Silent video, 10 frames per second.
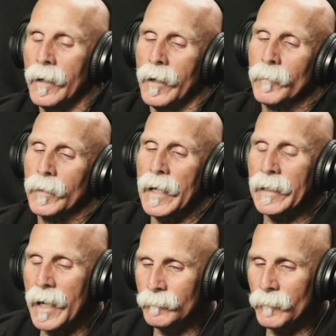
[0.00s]
But I
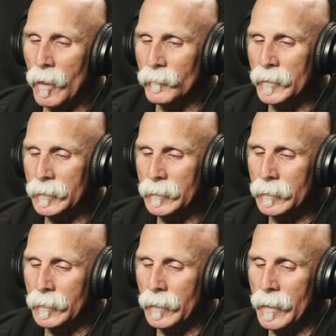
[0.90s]
got involved in it,
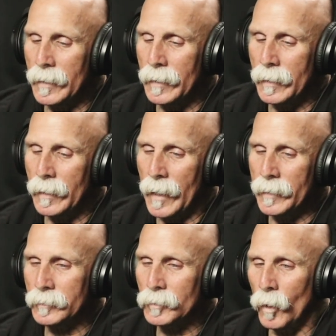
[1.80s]
and I
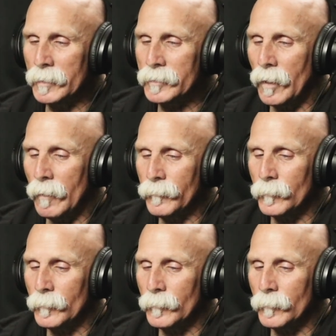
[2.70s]
just told myself,